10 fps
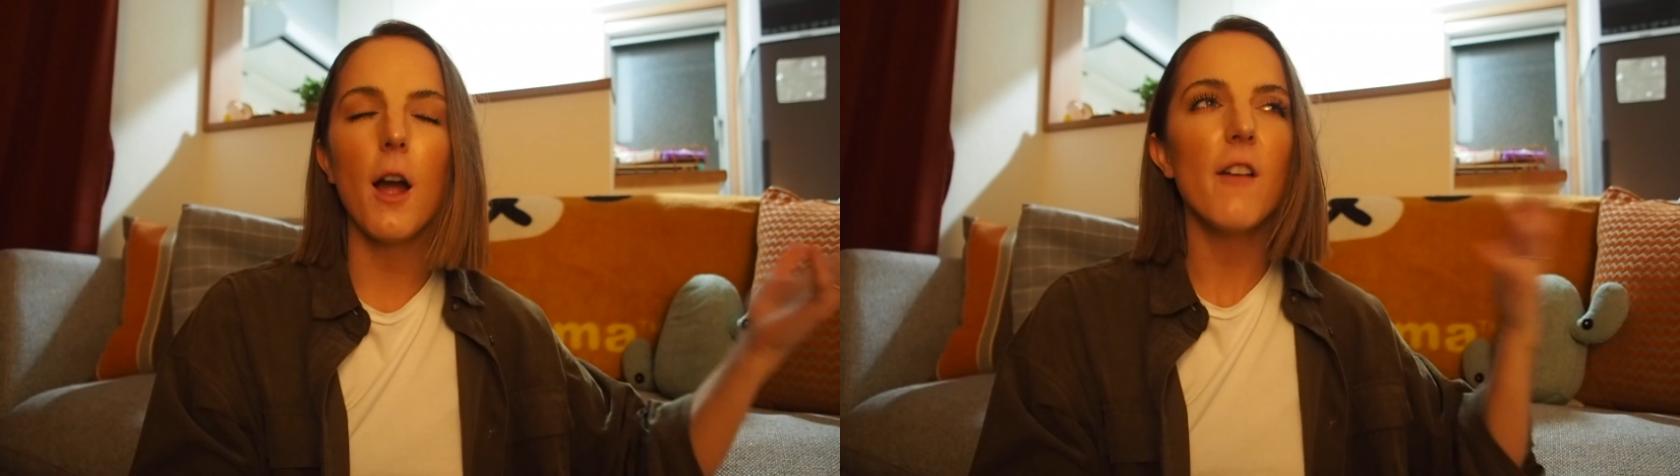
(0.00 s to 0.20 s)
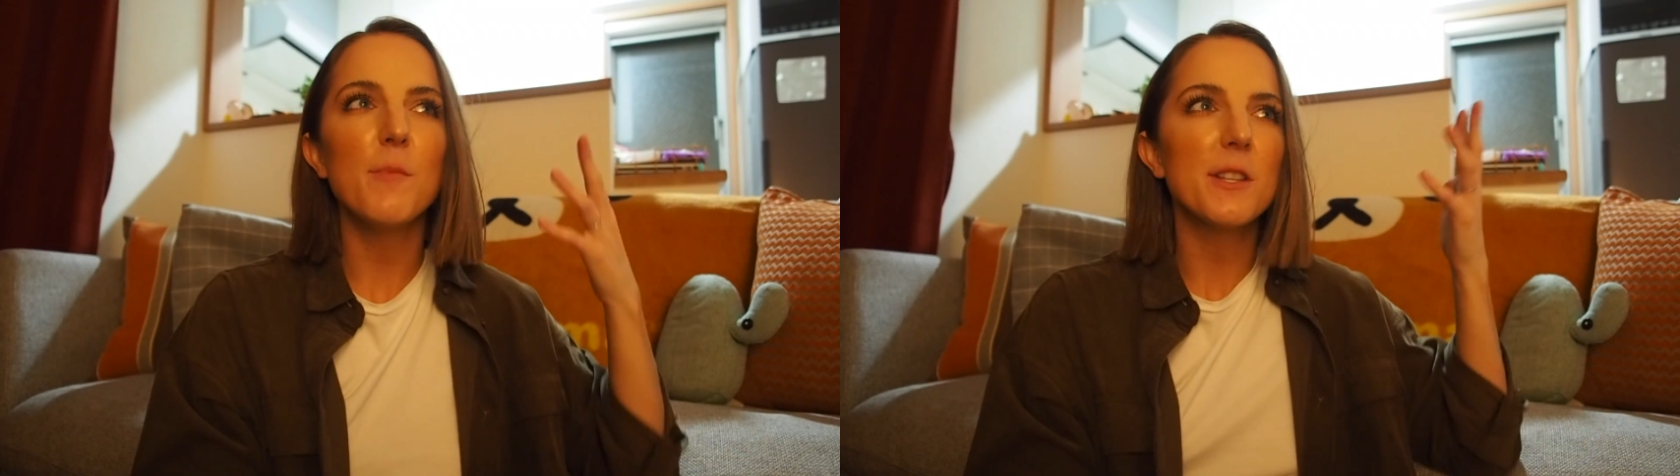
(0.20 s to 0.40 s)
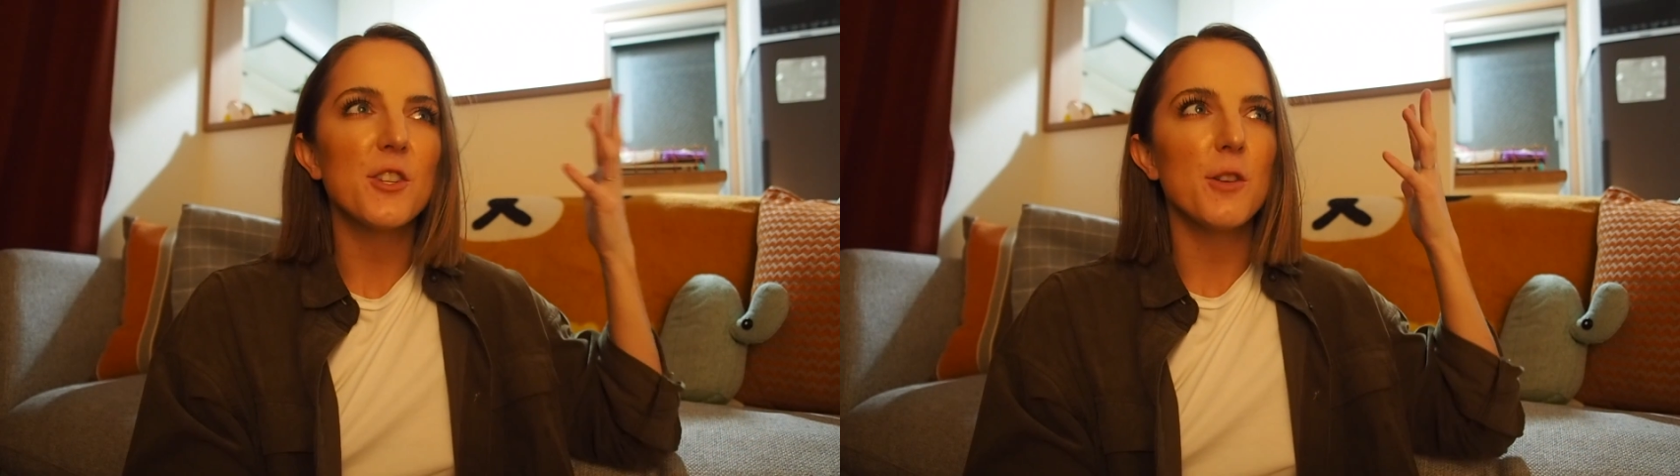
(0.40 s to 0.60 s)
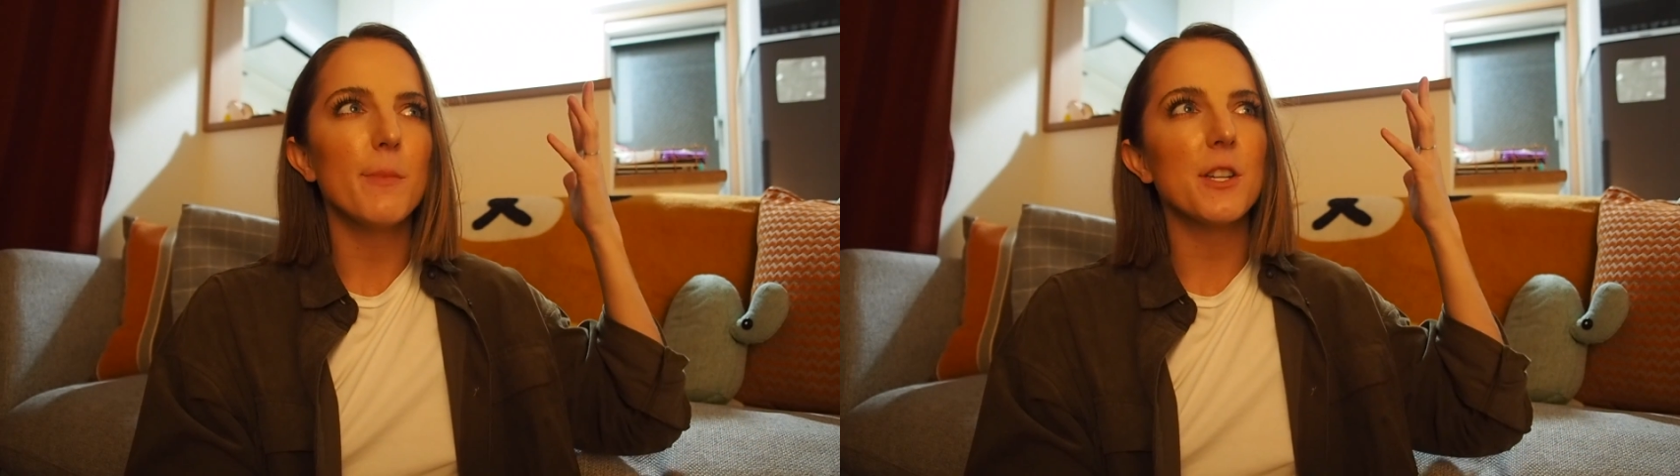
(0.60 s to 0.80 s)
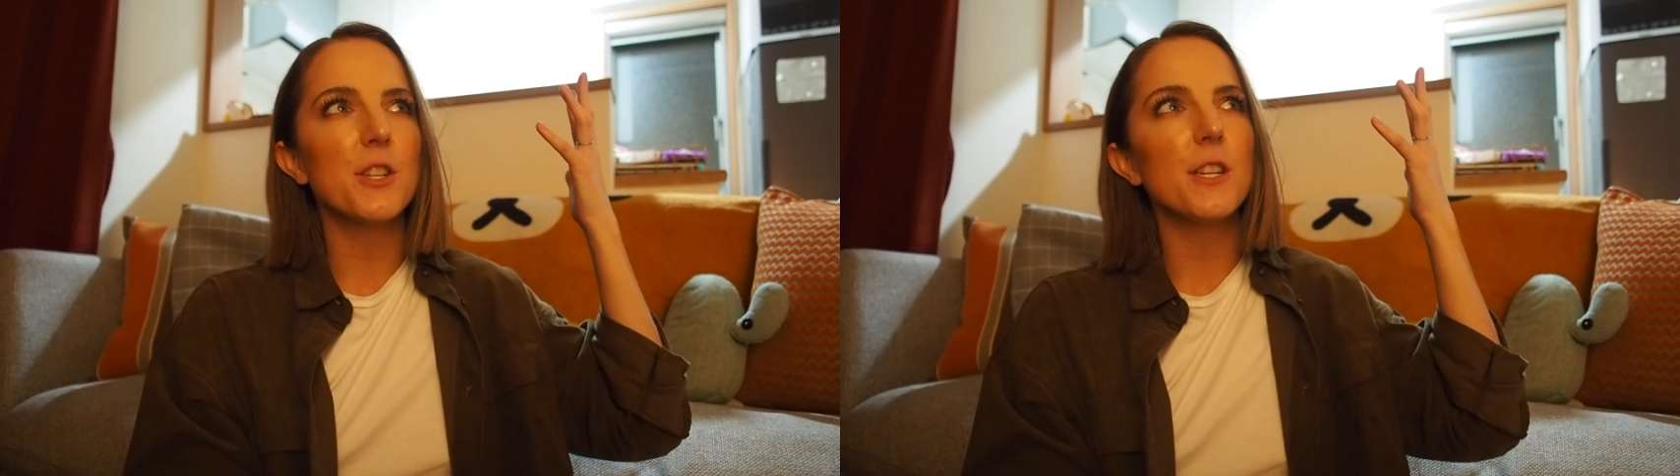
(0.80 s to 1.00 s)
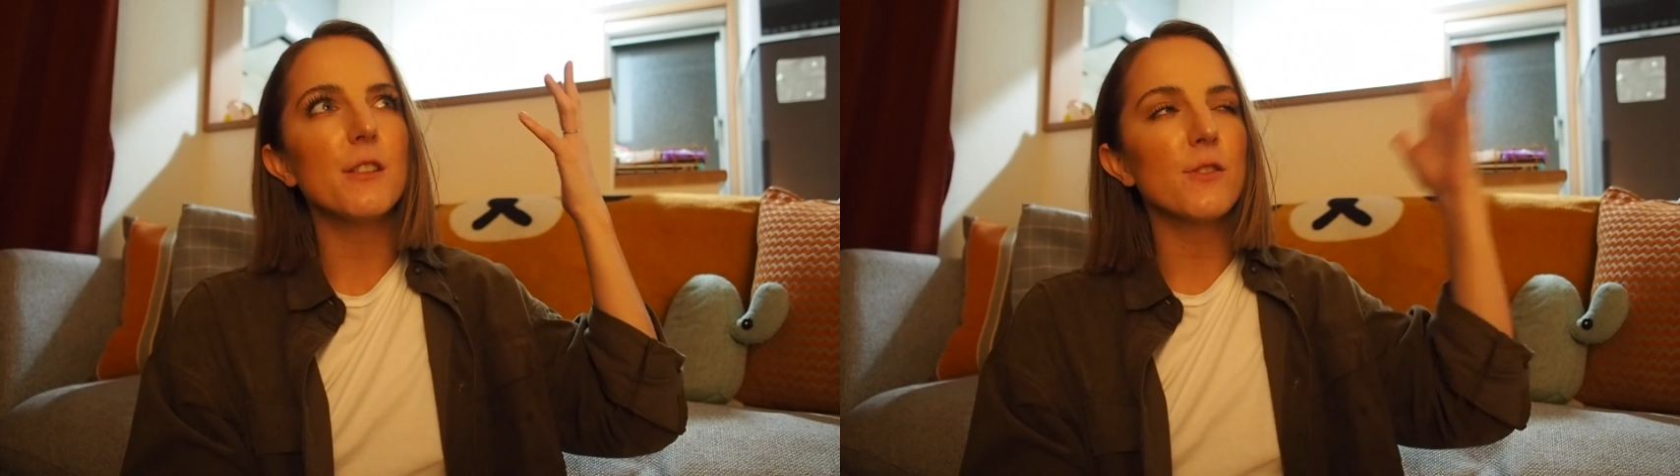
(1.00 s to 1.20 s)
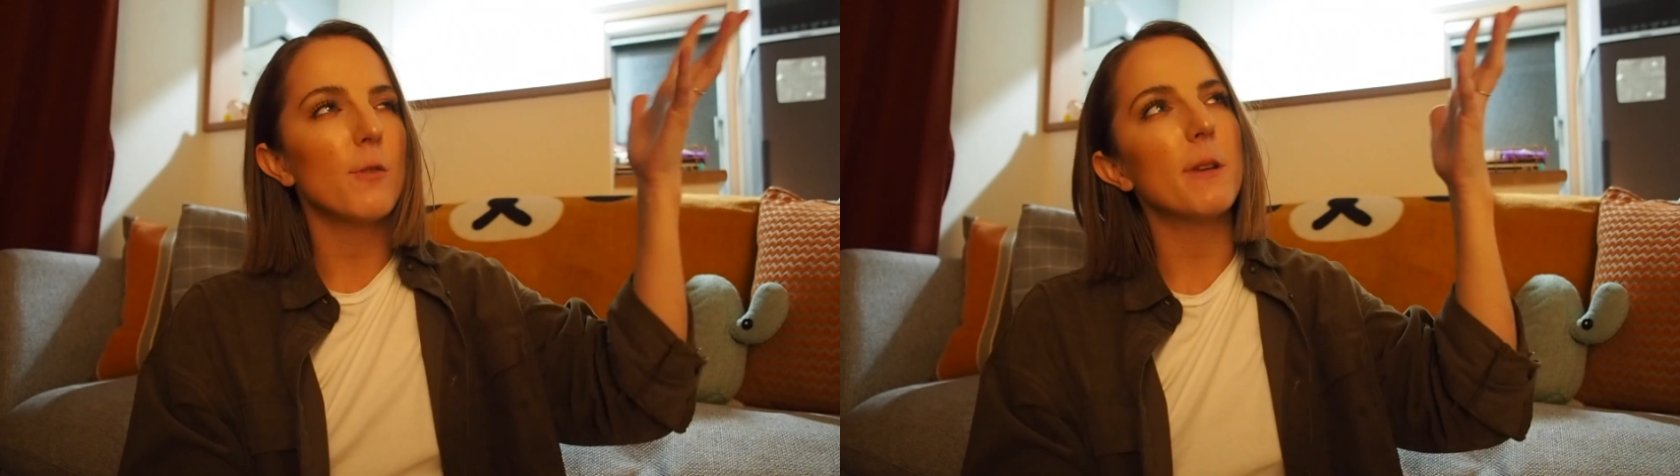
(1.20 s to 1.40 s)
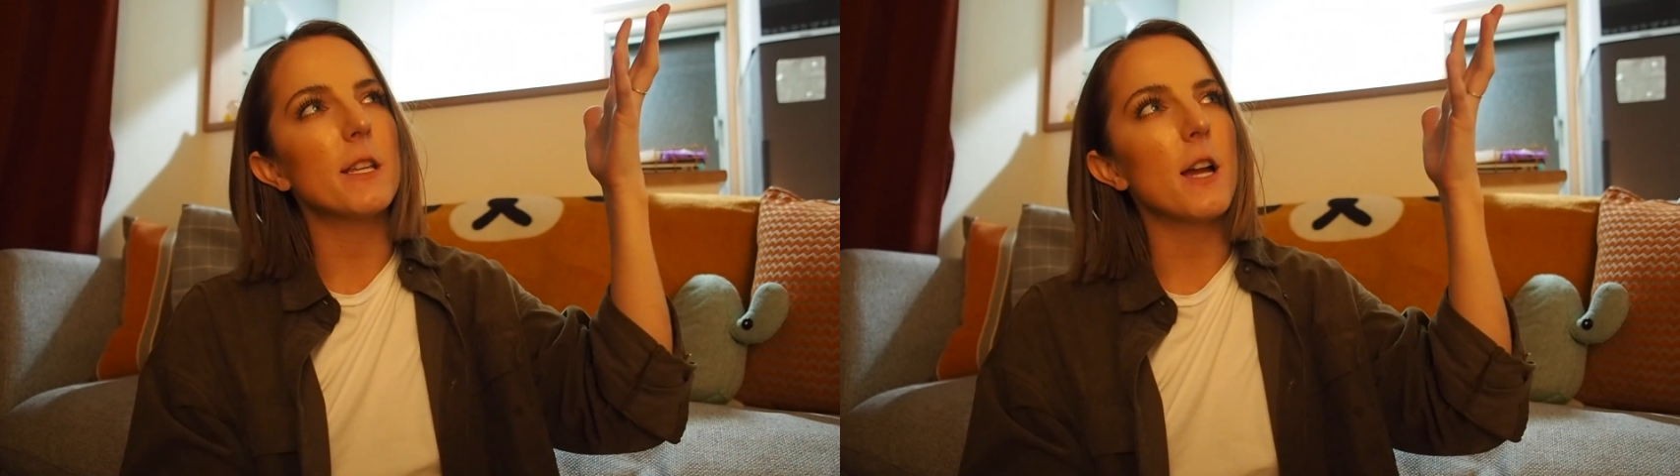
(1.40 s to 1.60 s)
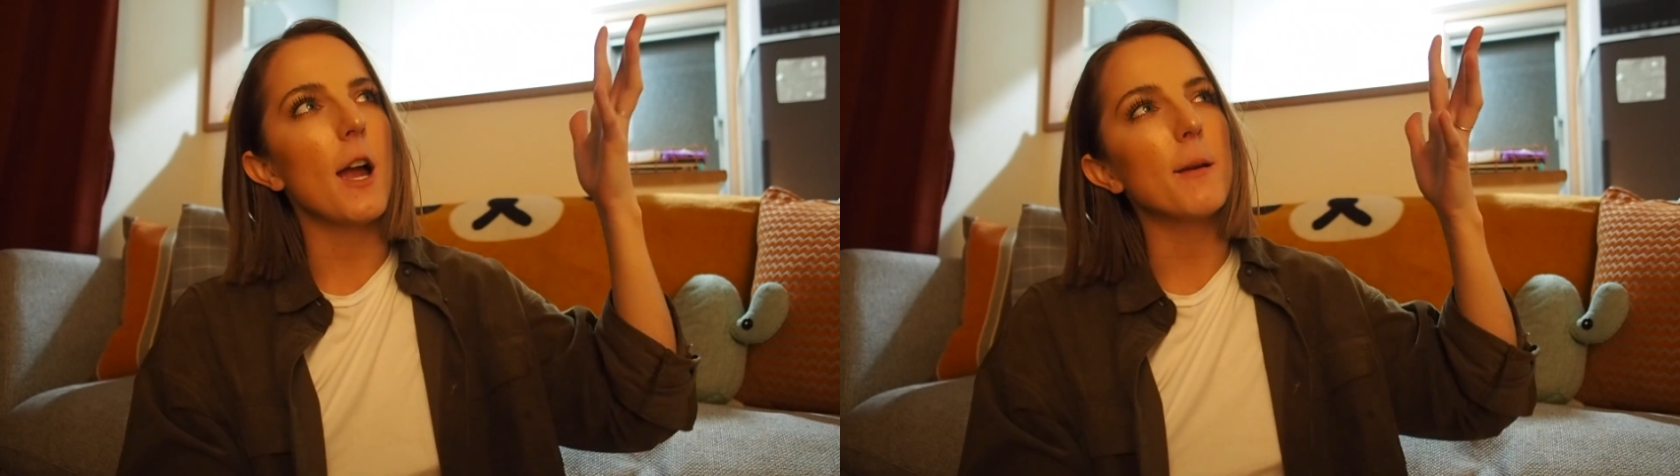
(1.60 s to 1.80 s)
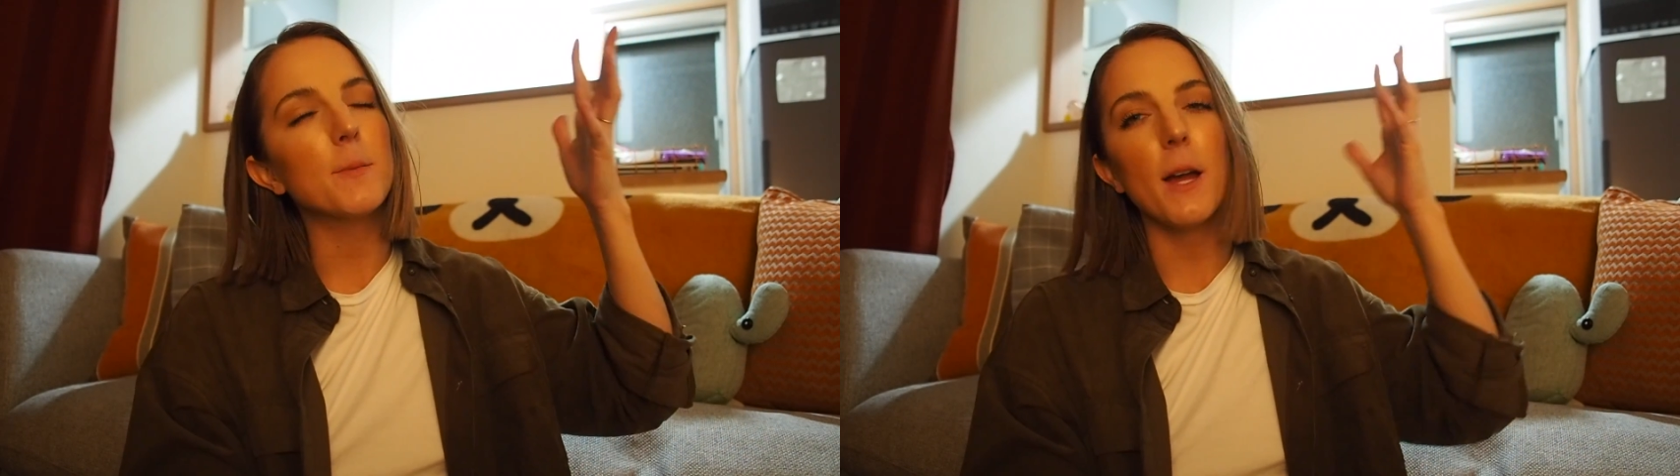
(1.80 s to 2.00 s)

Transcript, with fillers: I've been to Shimbashi so many times,